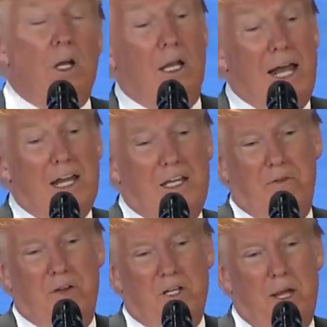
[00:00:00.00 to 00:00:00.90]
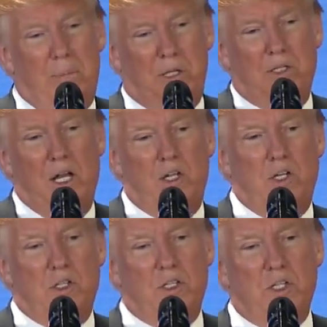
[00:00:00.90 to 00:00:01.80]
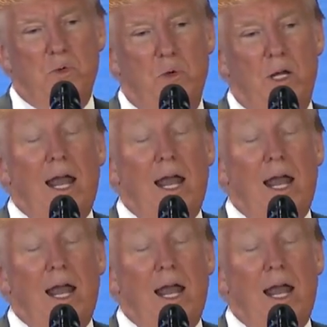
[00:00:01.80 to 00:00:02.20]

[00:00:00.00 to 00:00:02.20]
a lot of different topics, not just this one.